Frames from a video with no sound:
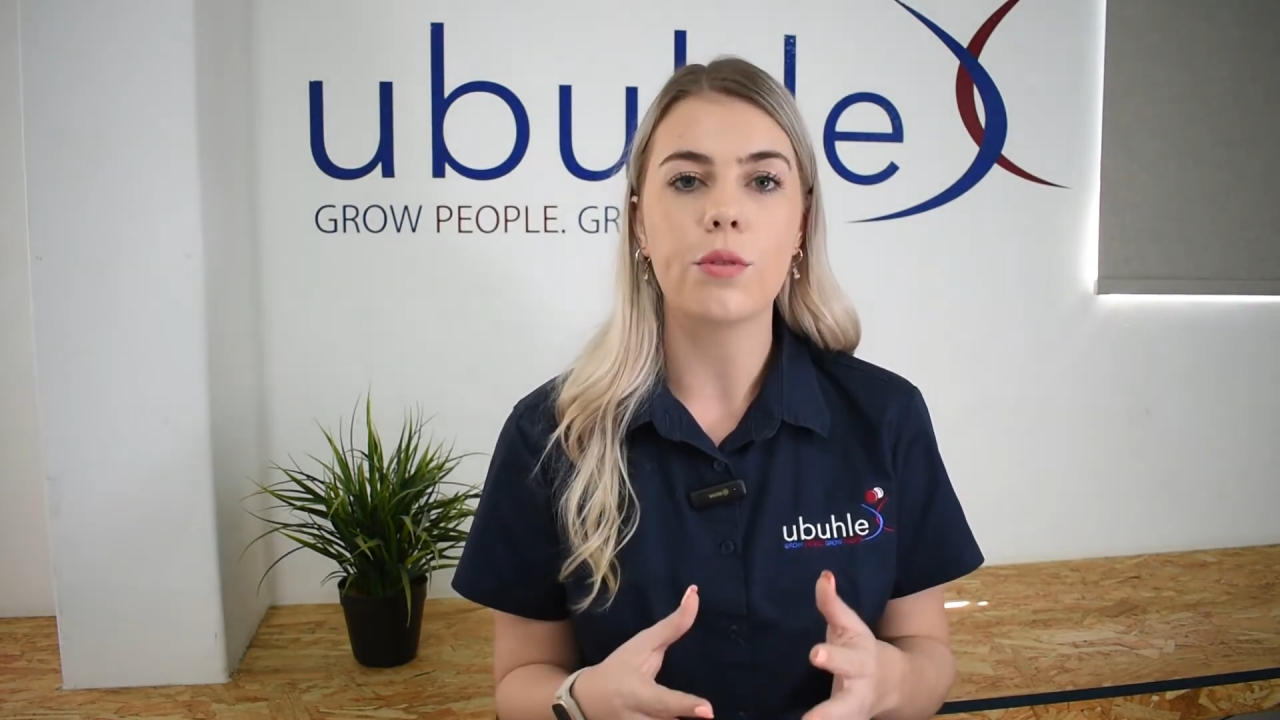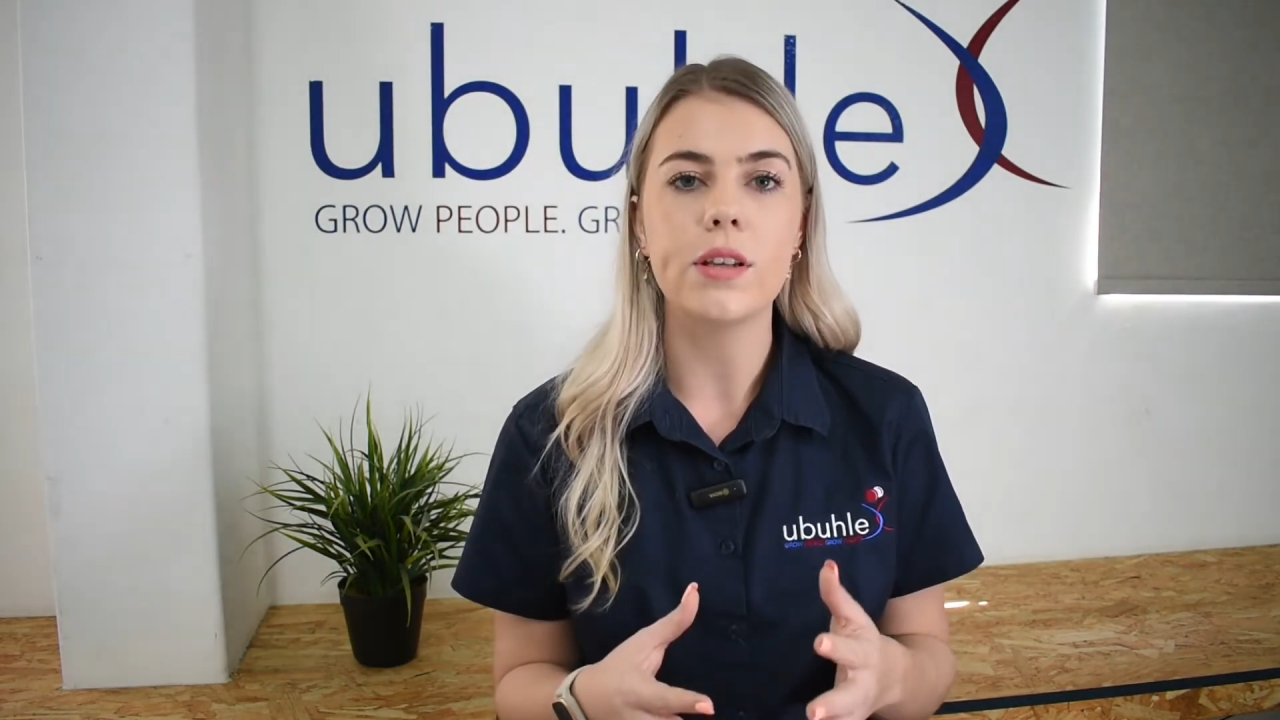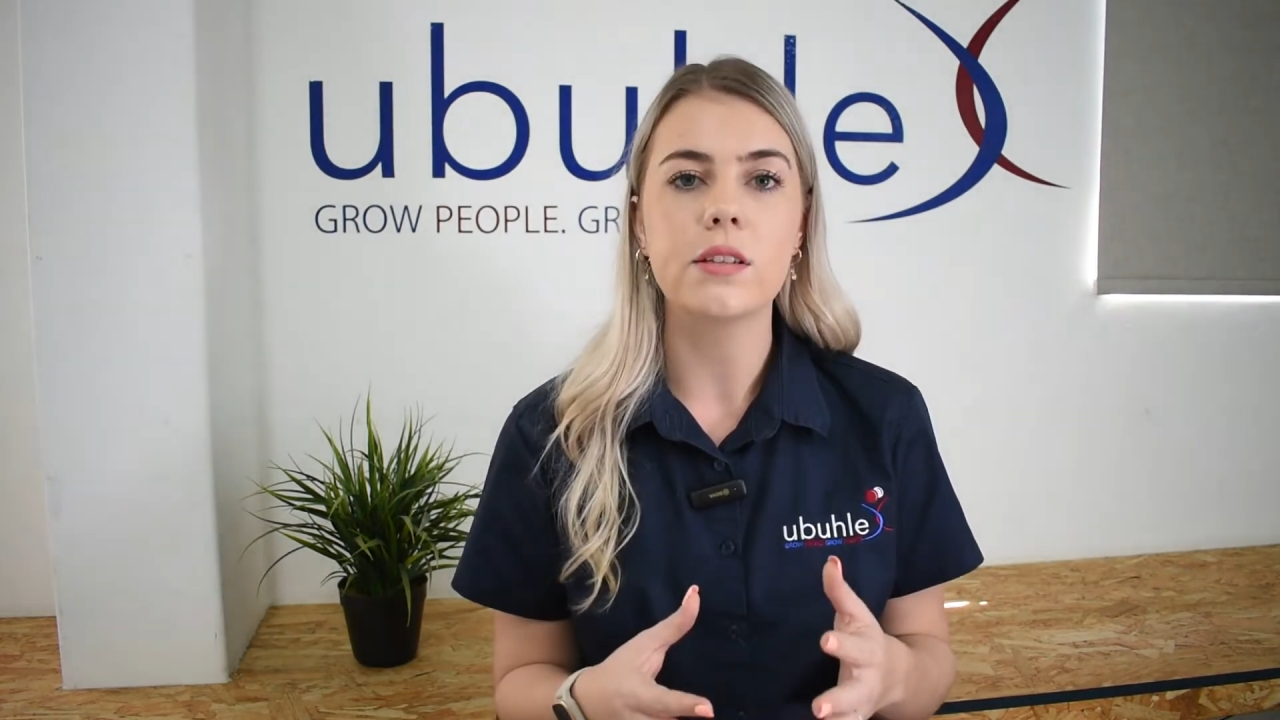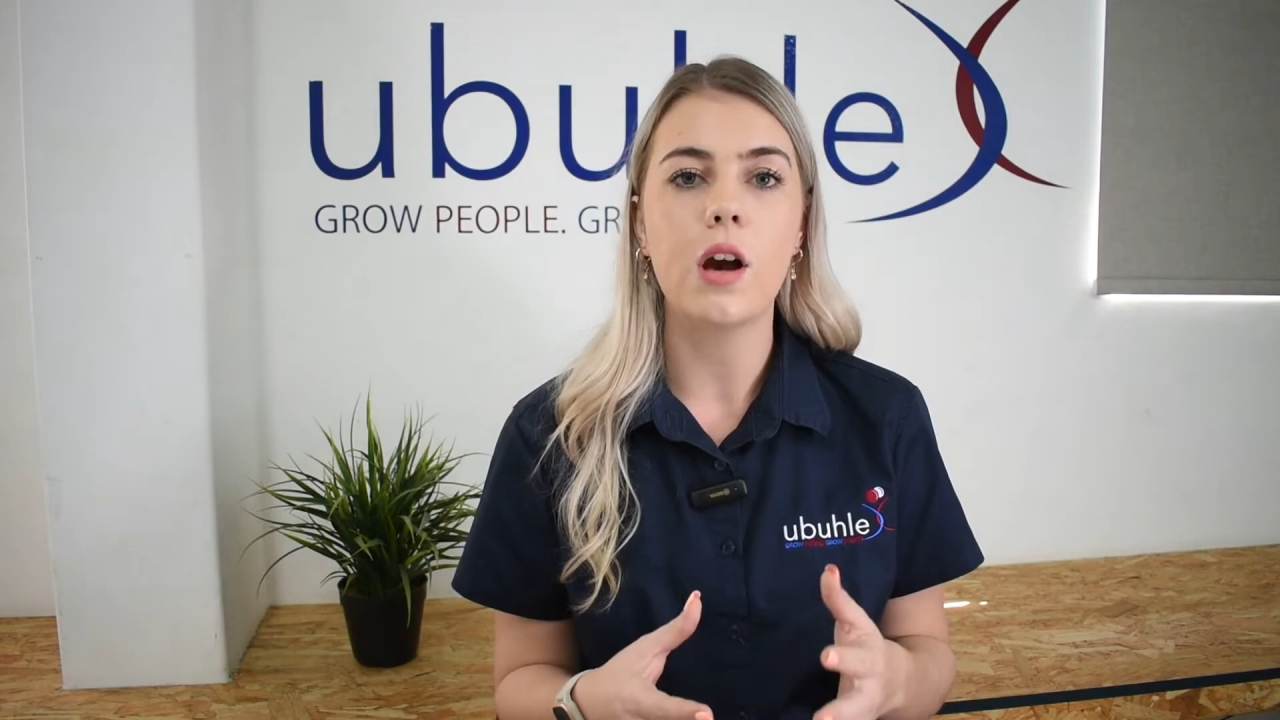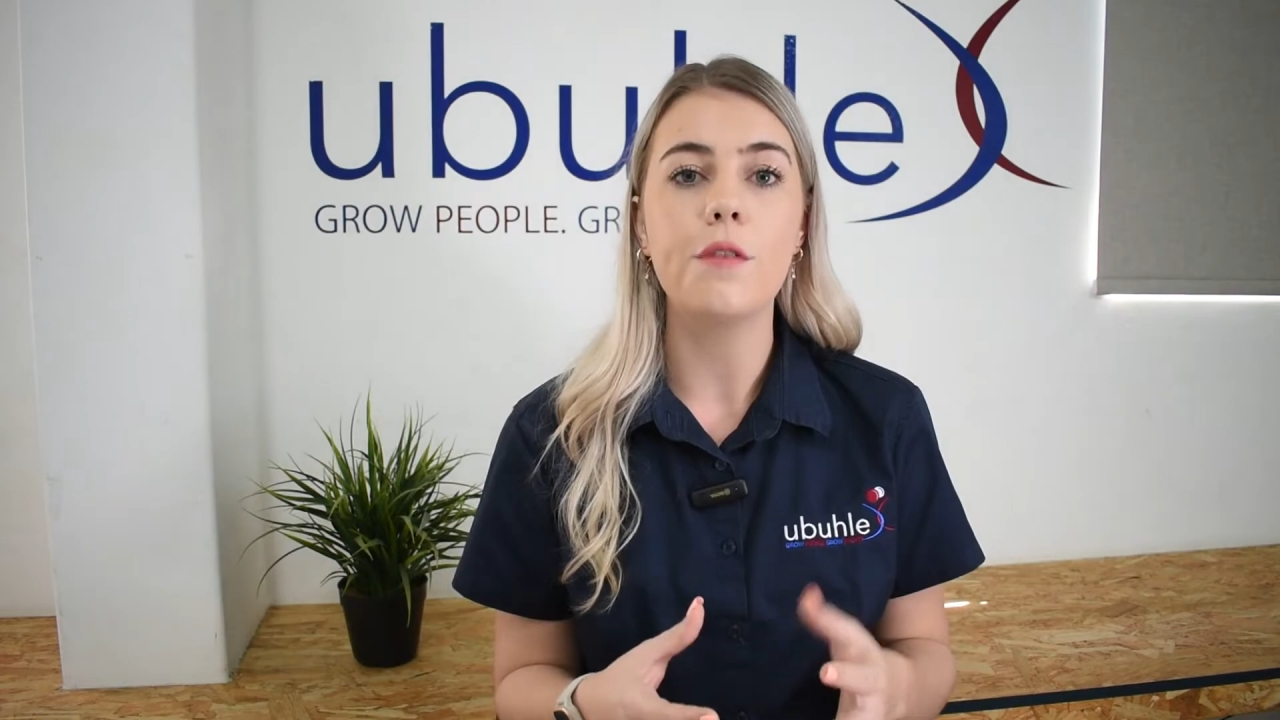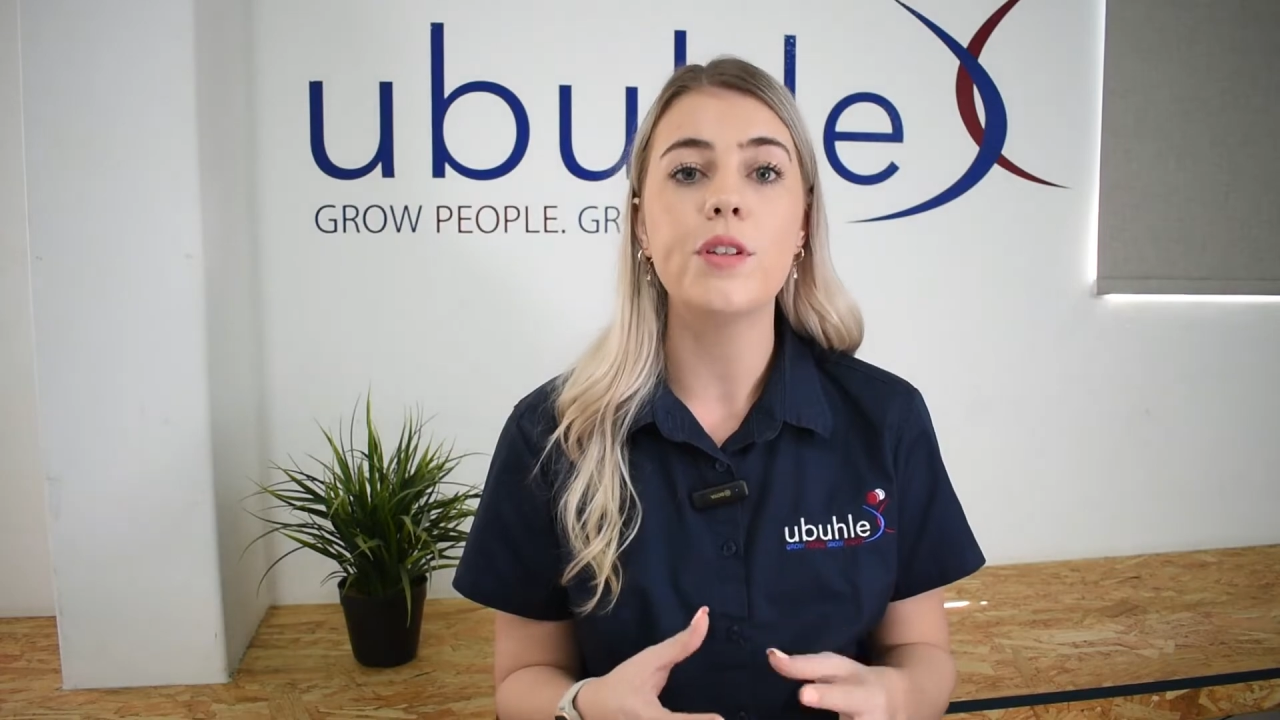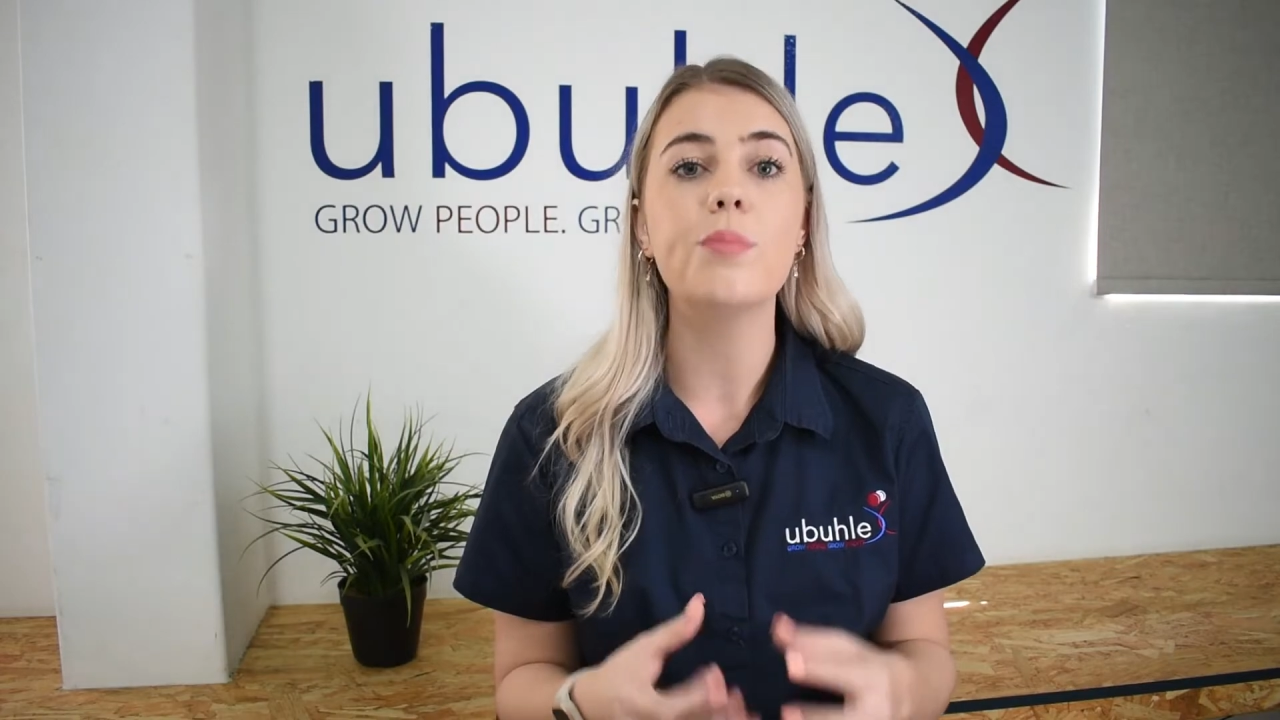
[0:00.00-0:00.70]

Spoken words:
risk of